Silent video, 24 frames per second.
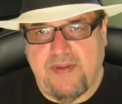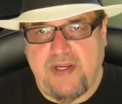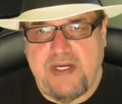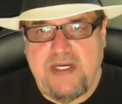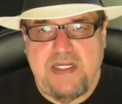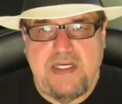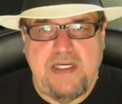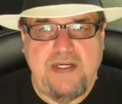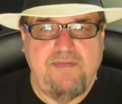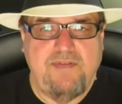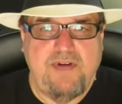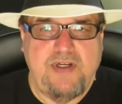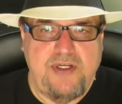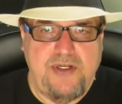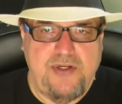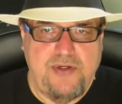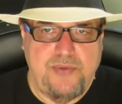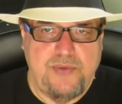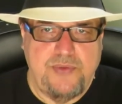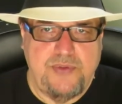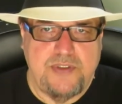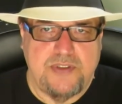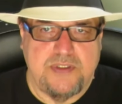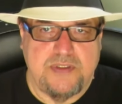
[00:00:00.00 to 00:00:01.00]
They didn't even
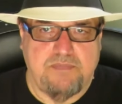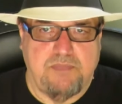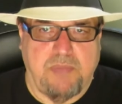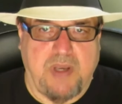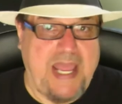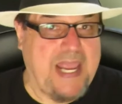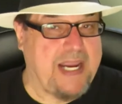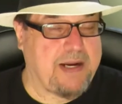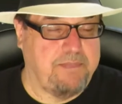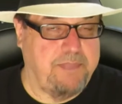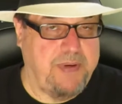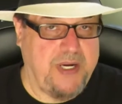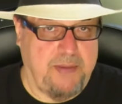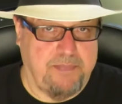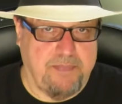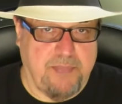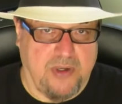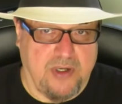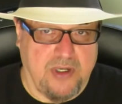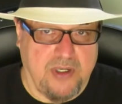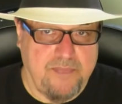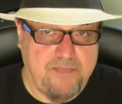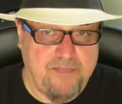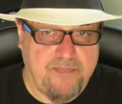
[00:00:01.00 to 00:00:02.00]
use black
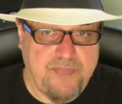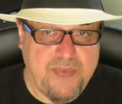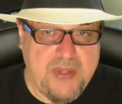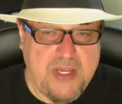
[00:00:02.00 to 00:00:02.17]
pepper,